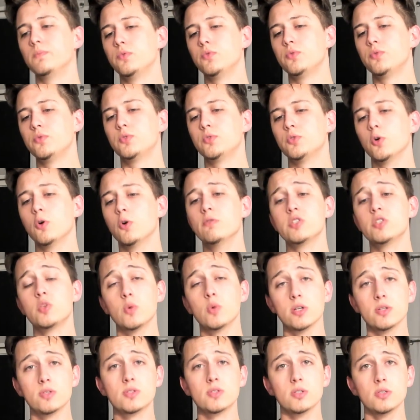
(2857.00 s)
Jehovah's
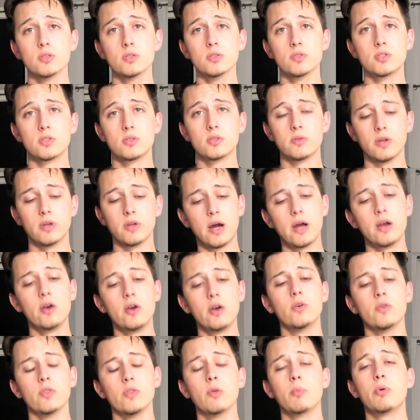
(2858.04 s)
Witnesses, the
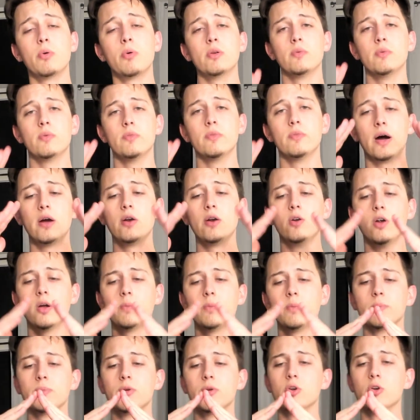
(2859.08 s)
higher up the
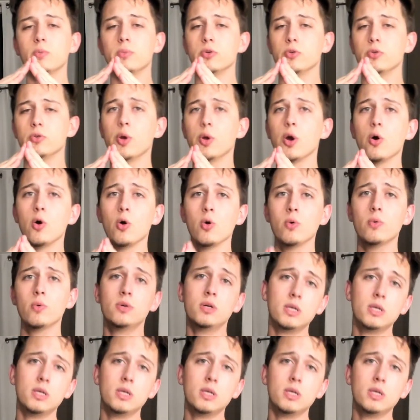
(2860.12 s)
pyramid you go,